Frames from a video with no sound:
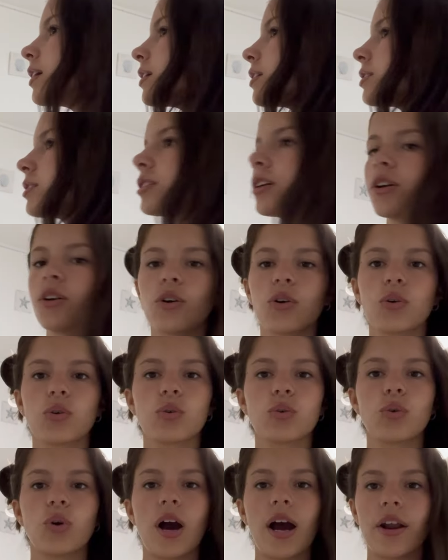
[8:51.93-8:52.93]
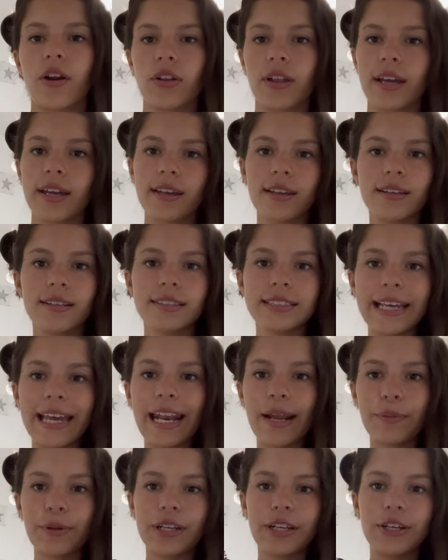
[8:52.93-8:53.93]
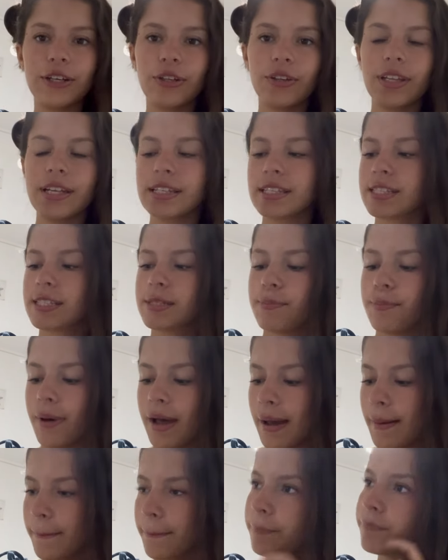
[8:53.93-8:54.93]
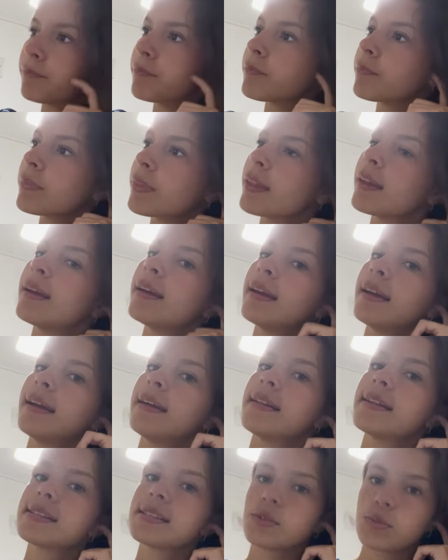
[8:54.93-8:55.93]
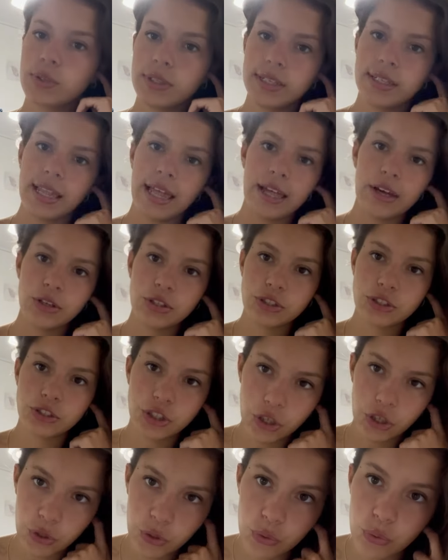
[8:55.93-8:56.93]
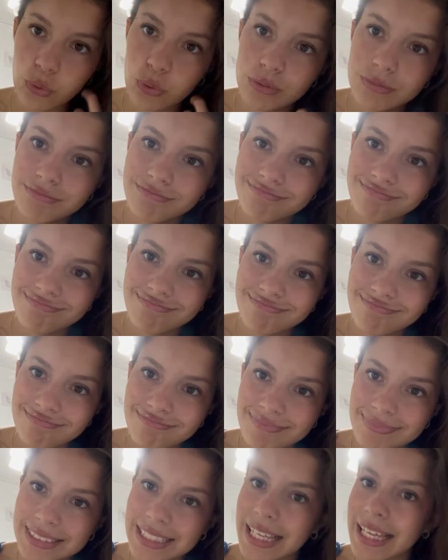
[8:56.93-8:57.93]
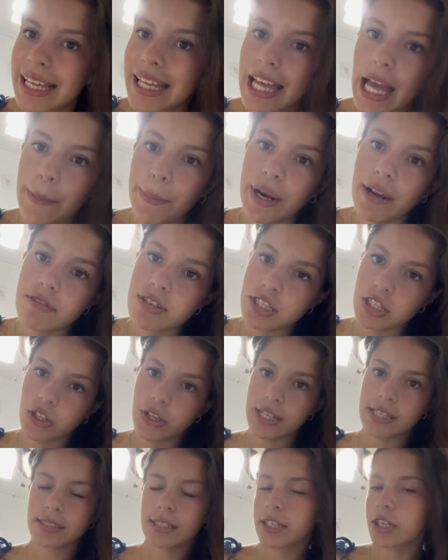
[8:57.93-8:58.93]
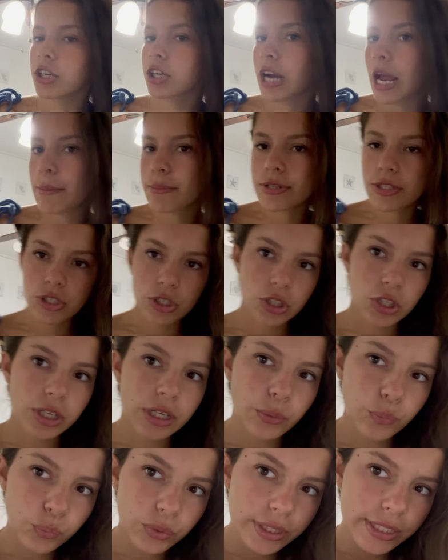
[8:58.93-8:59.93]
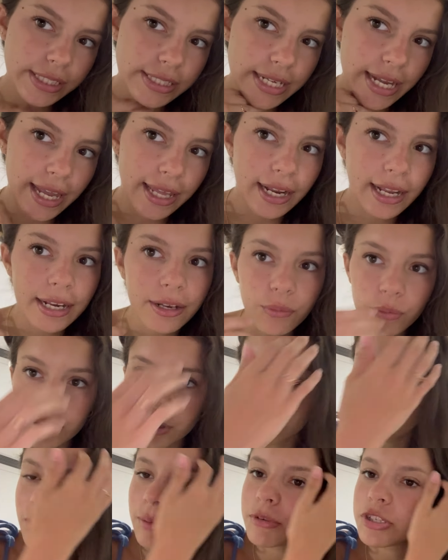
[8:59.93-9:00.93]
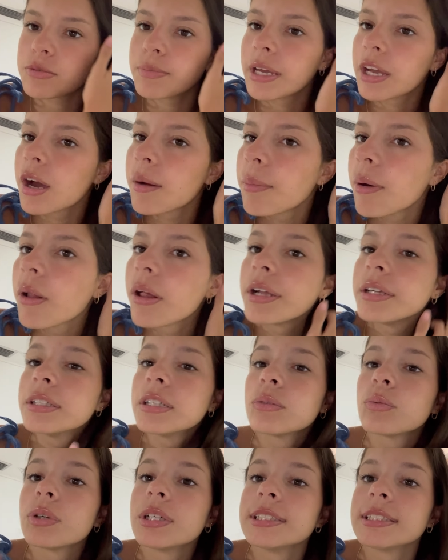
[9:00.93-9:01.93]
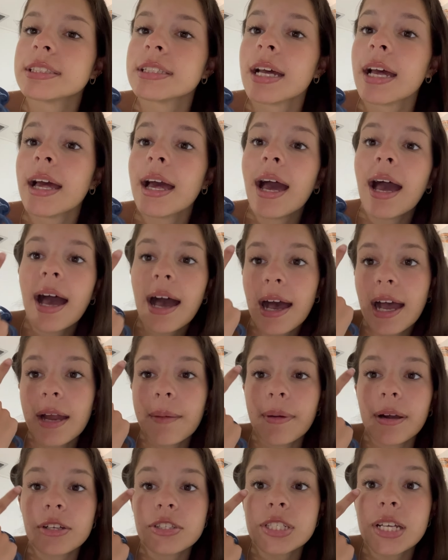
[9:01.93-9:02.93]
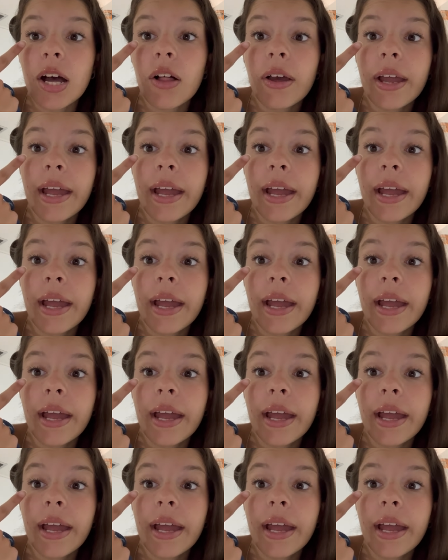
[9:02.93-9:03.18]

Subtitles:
So I don't like it and I'm gonna do this. But this is really loud, so I'm gonna have to see you guys later. I'm still looking really tan. I didn't really do that much makeup. All I did was eyebrow gel